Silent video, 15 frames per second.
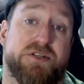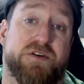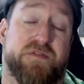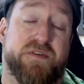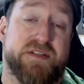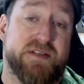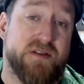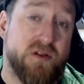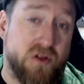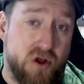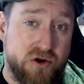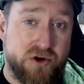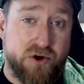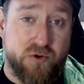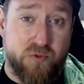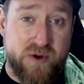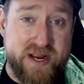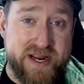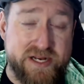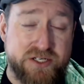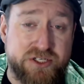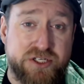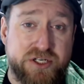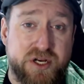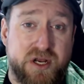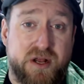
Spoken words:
if it's in the longer reach,